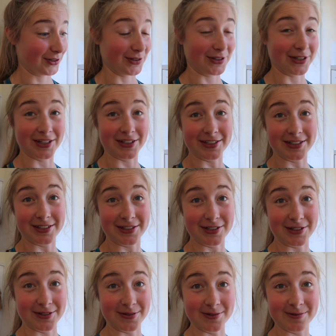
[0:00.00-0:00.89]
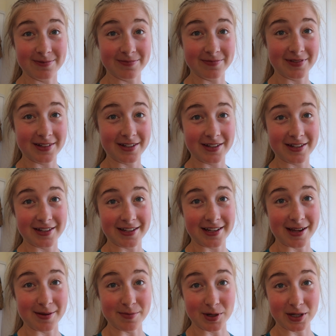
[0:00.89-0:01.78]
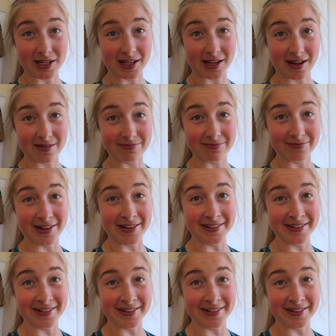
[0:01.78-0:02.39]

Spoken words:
too good to keep looking at.